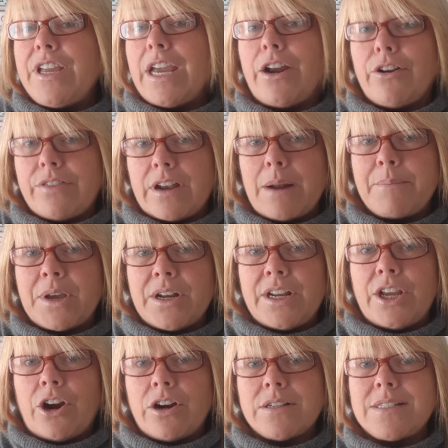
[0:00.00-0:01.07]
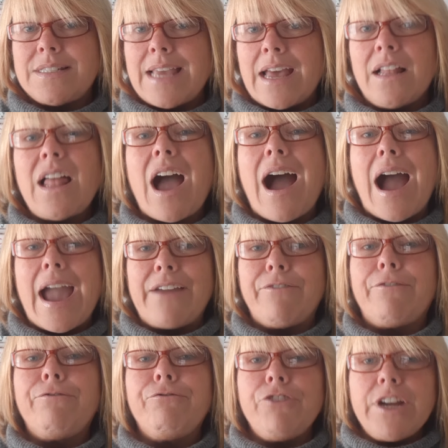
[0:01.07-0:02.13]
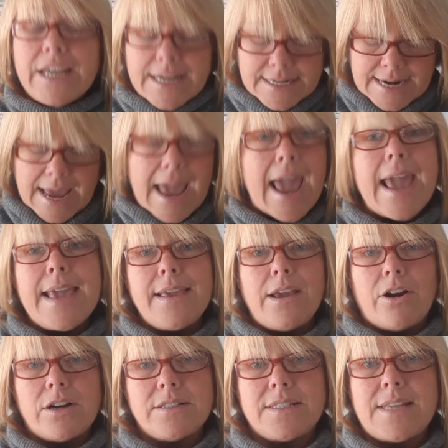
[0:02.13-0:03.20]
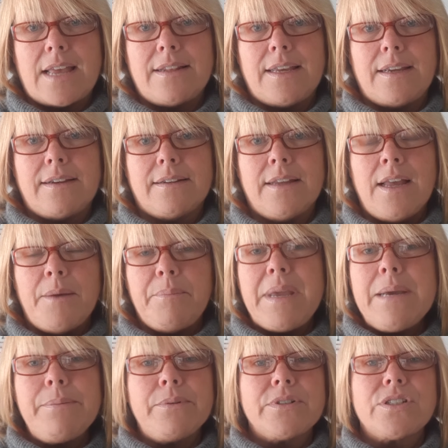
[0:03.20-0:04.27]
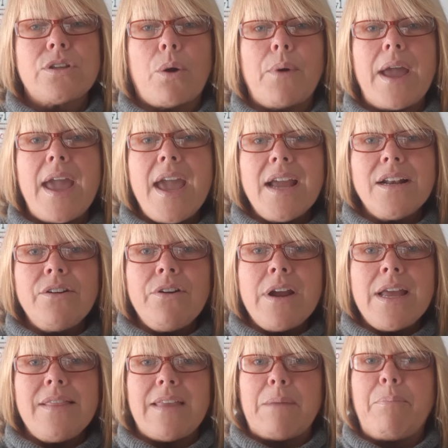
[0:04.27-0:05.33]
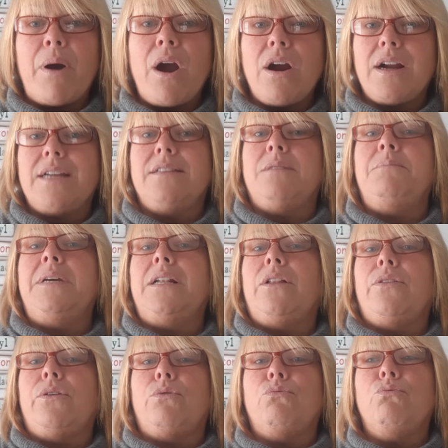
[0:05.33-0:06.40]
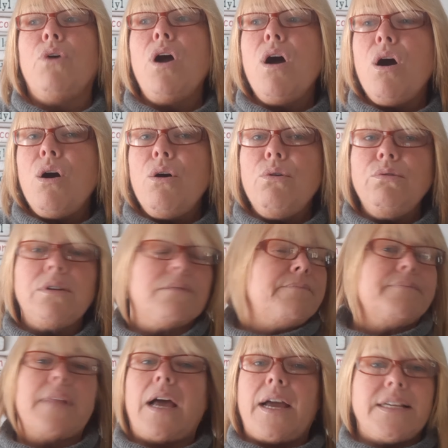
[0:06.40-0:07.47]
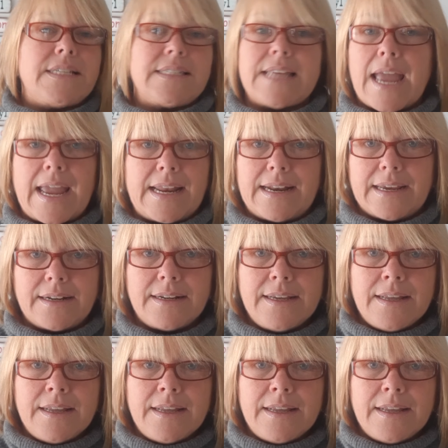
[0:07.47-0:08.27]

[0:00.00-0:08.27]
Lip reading: year that I'm going to yard sale. I freaking hate yard selling. People are so ignorant. They park in the middle of the road. I just hate it.